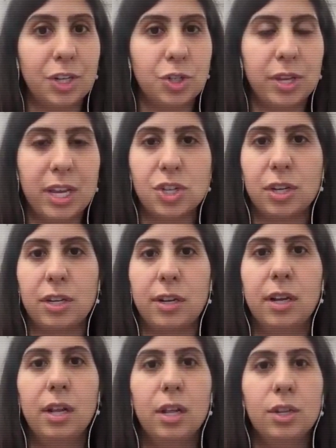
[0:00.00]
public
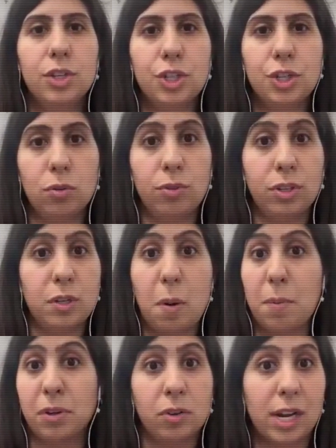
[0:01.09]
education to the
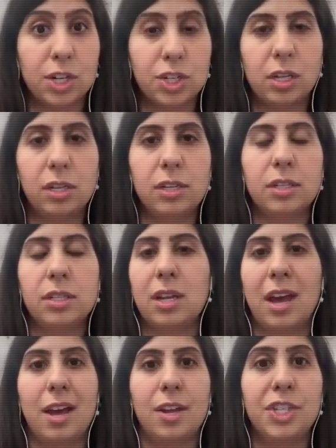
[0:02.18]
Department of
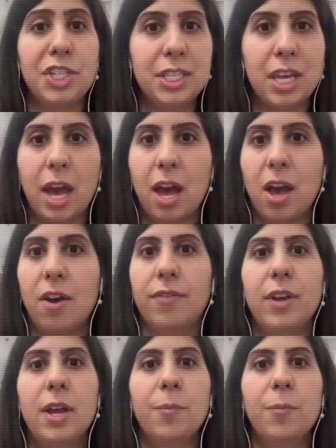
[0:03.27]
Corrections, DCF.